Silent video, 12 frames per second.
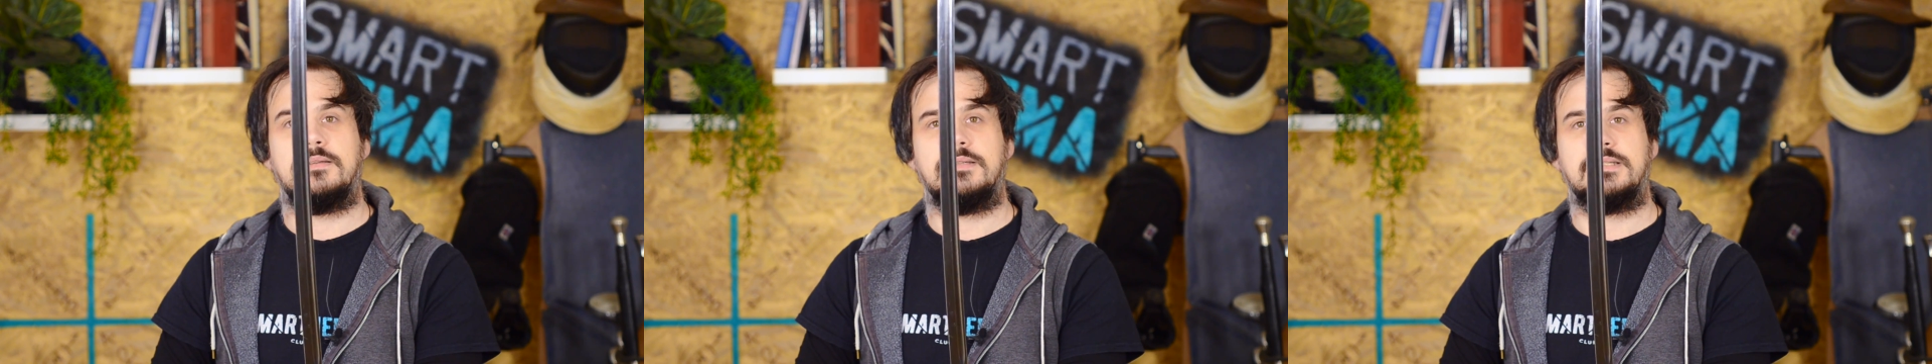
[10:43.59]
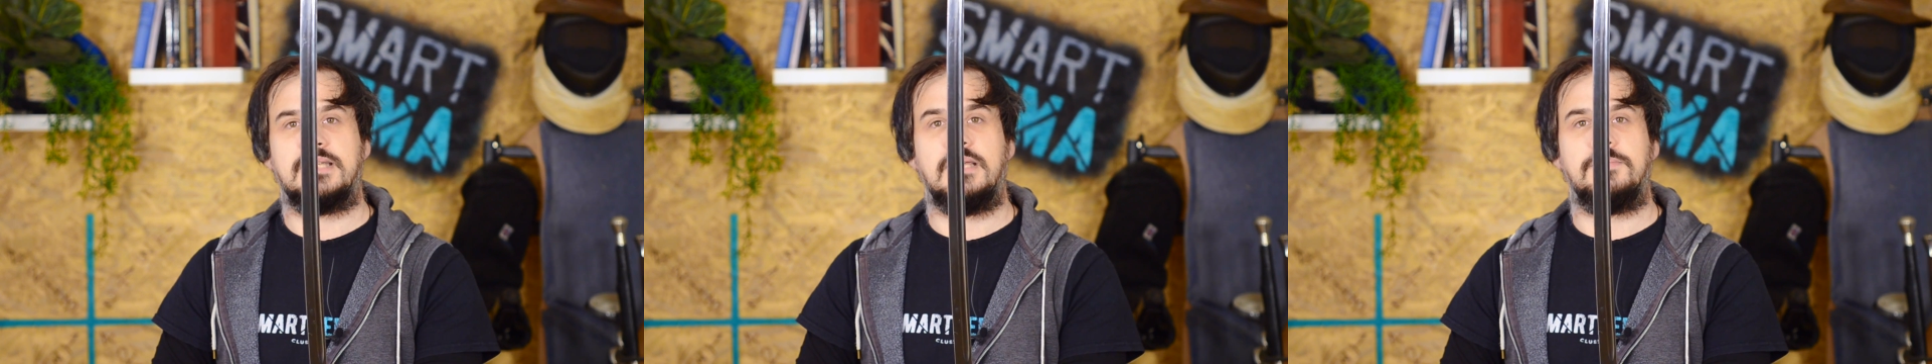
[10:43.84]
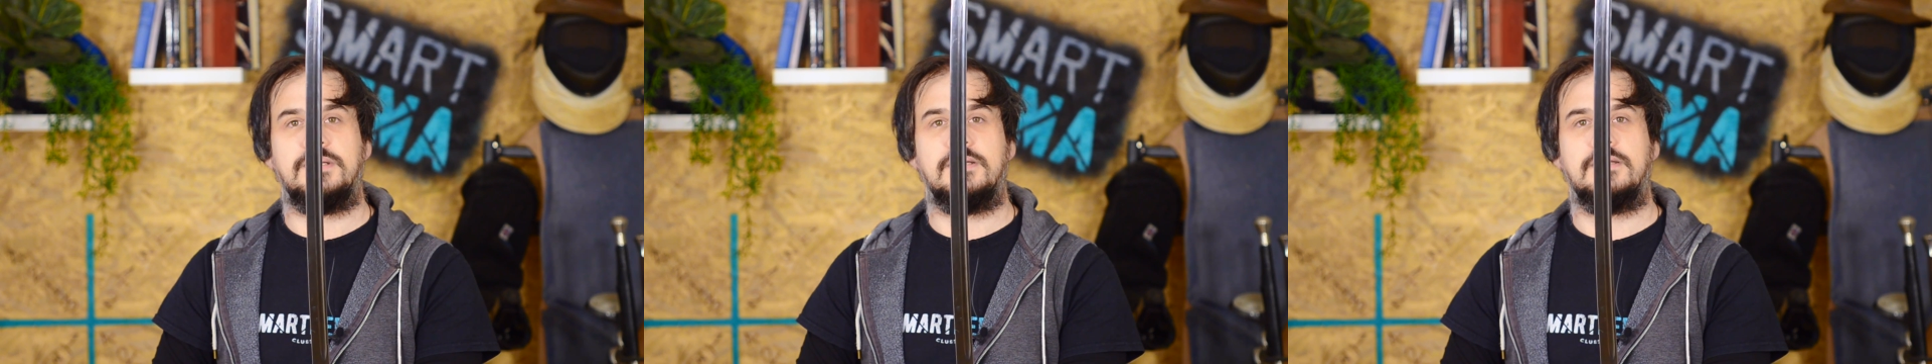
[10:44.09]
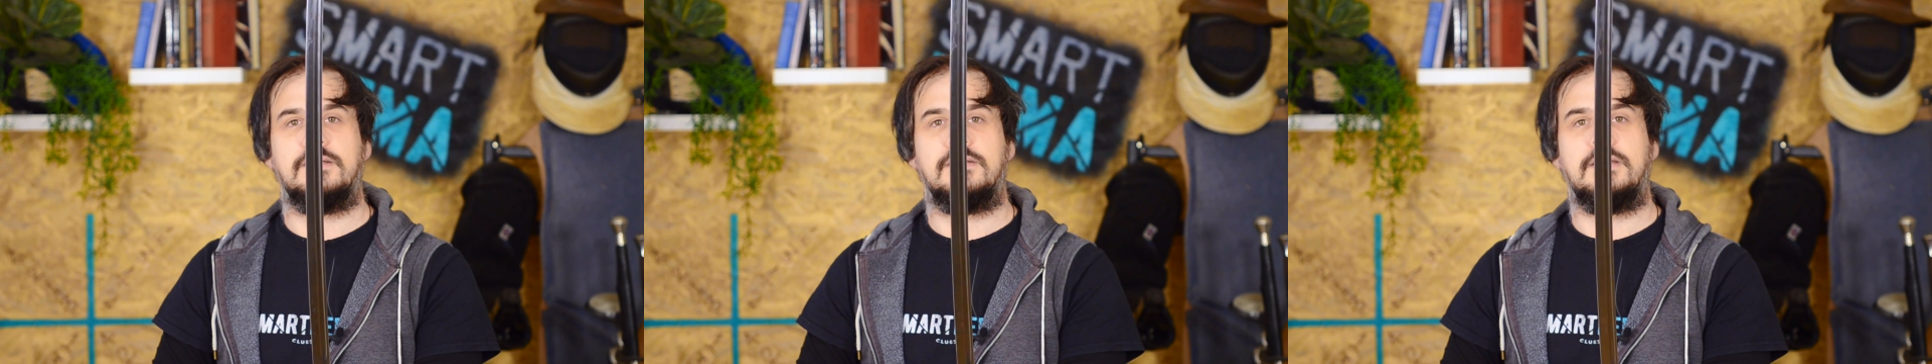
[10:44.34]
saber,
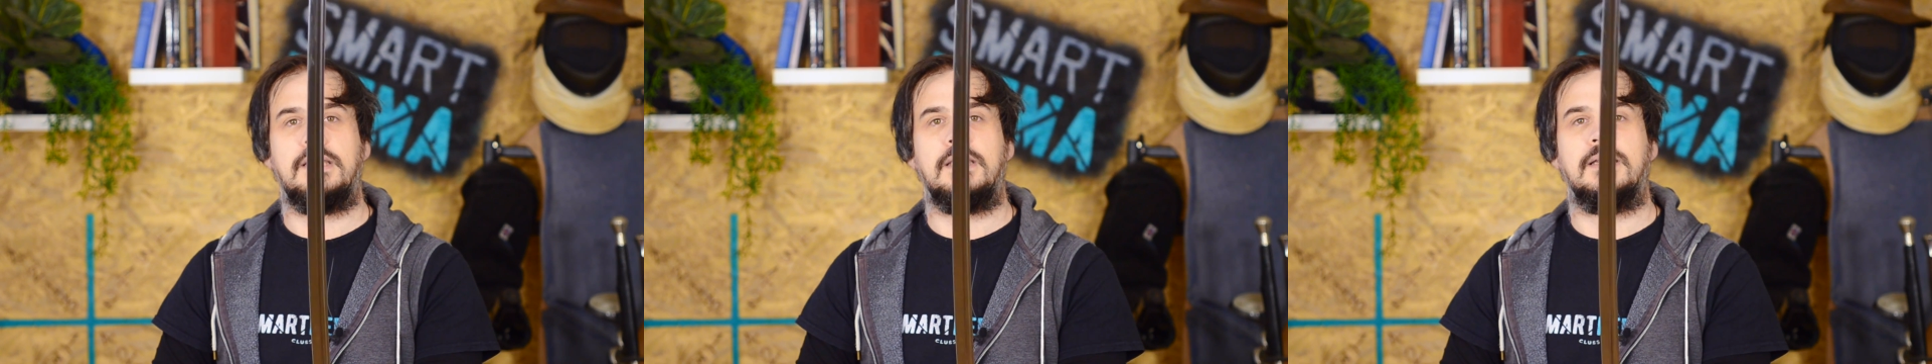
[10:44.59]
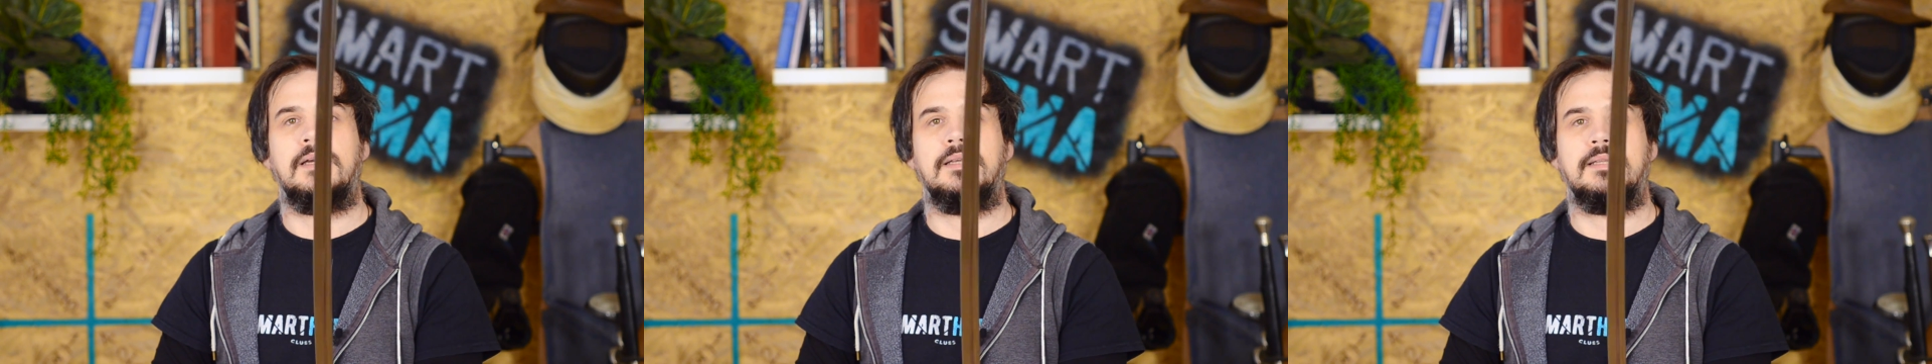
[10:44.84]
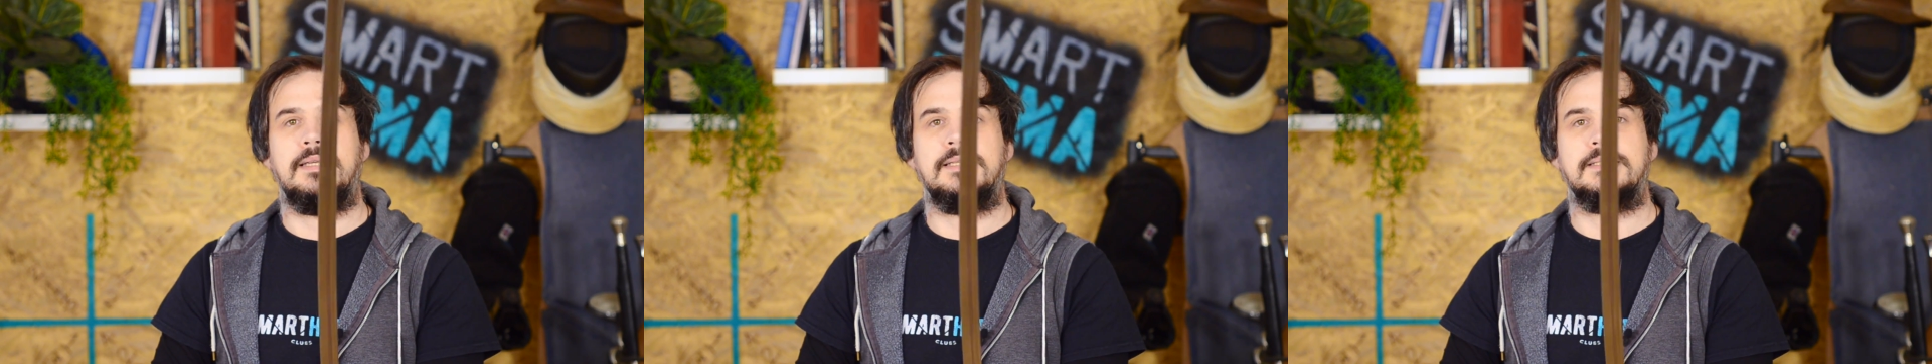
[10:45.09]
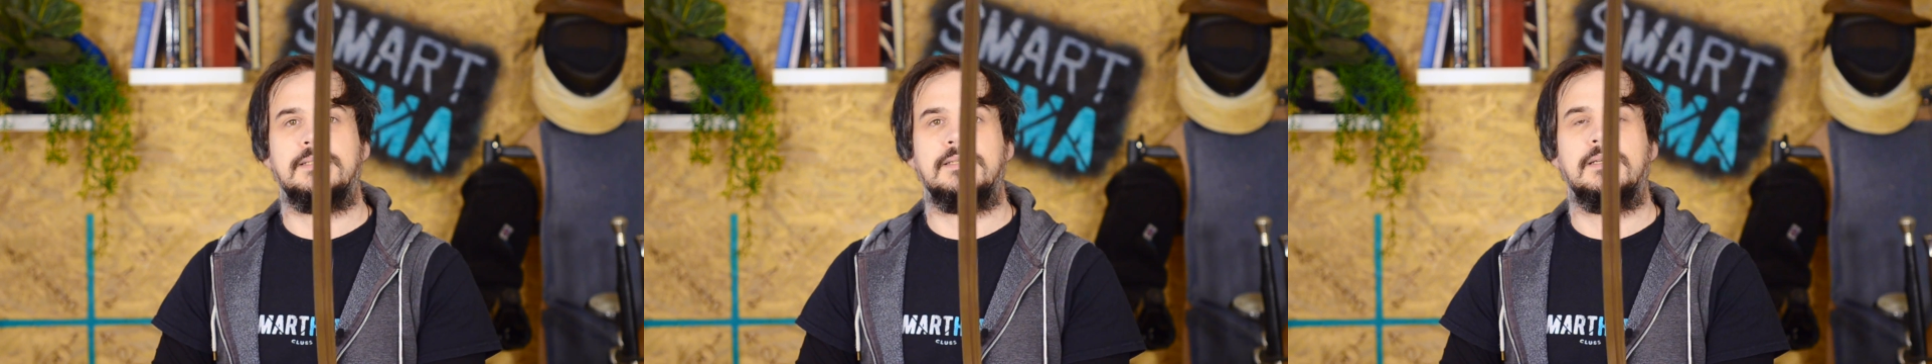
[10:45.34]
the
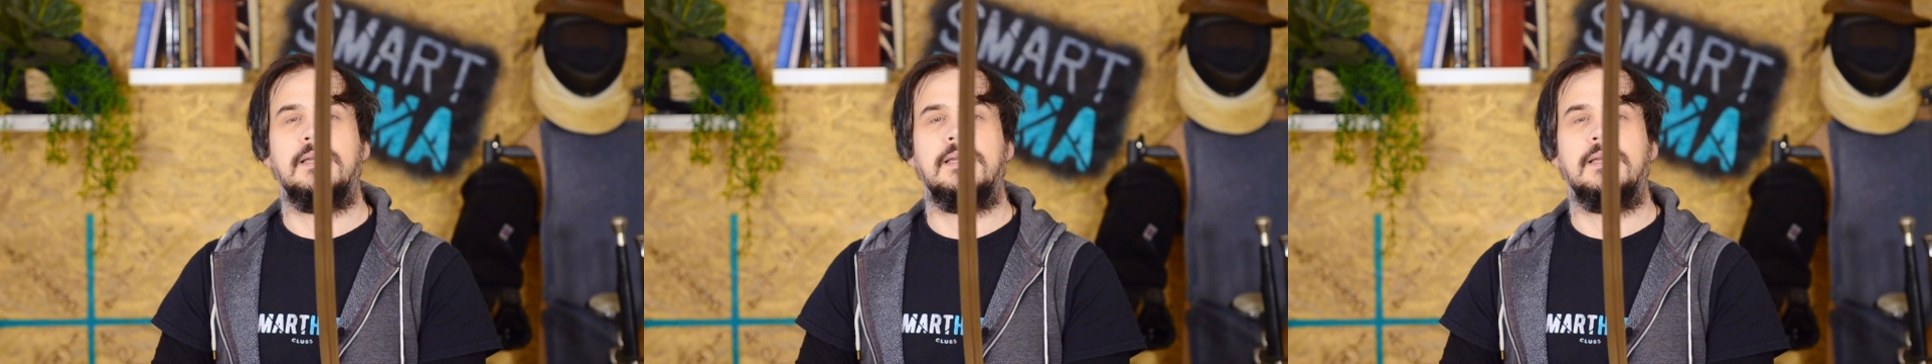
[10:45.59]
Eastern.